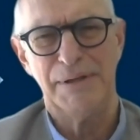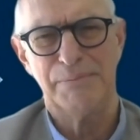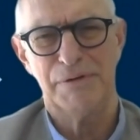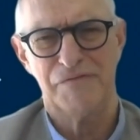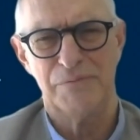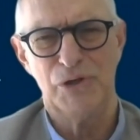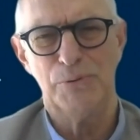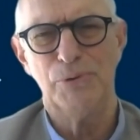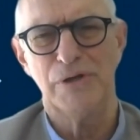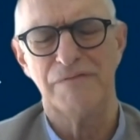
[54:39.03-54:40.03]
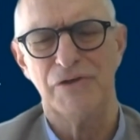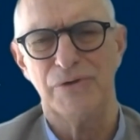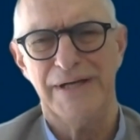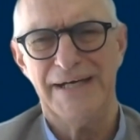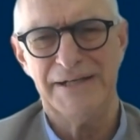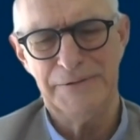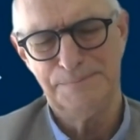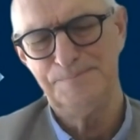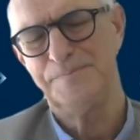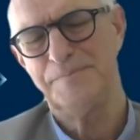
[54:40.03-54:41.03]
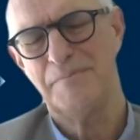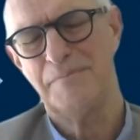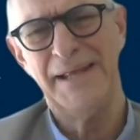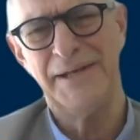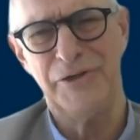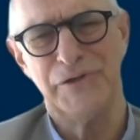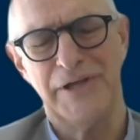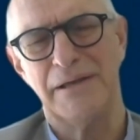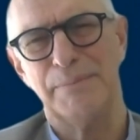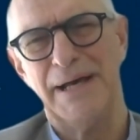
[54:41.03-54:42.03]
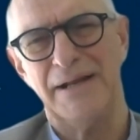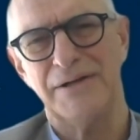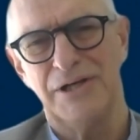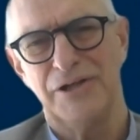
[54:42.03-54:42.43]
But from your point of view, how do you think about